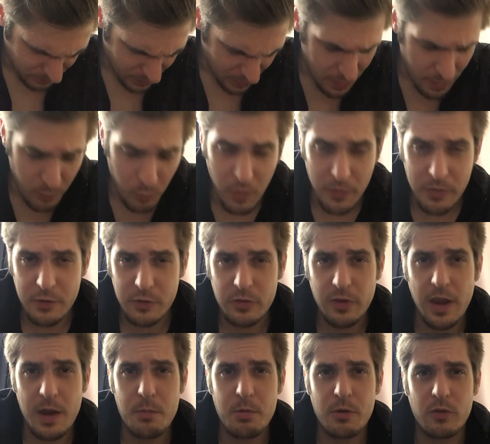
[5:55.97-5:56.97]
Wonder
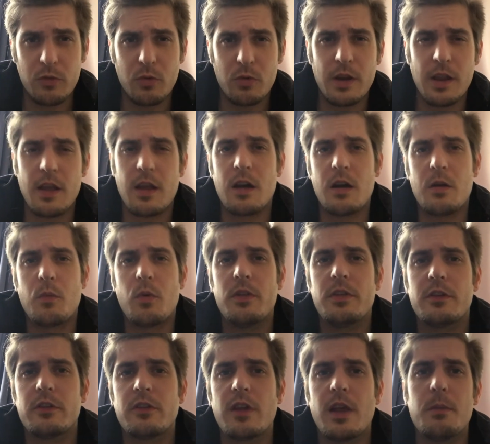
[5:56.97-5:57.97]
Sabers,
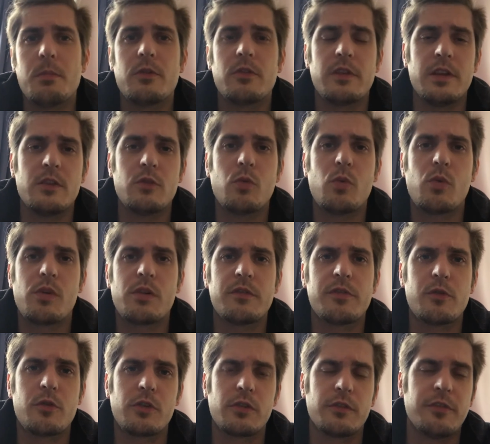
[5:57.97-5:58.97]
the Torrent
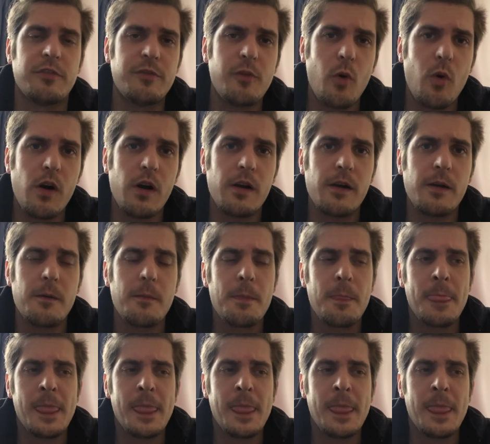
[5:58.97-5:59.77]
version 4,